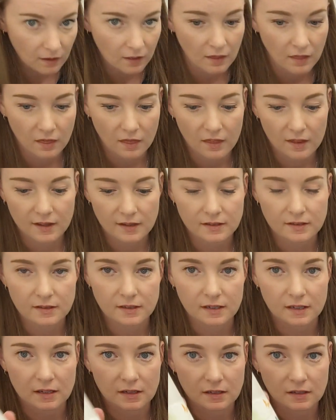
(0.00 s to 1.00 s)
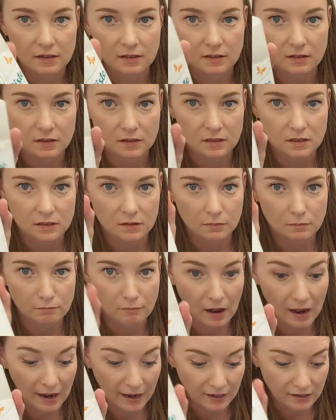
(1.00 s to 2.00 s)
This is
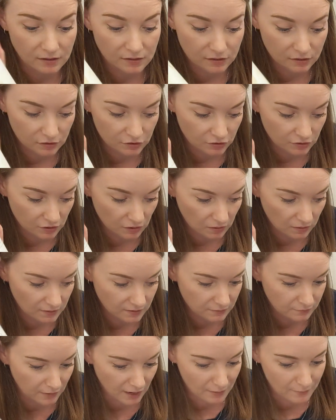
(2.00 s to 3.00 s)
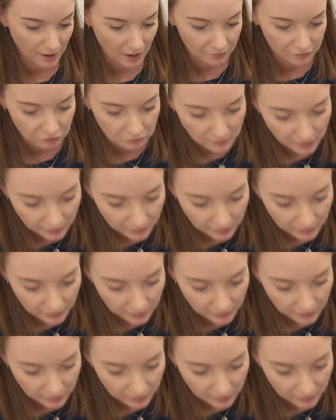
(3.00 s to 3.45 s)
mine, so it should go into my bathroom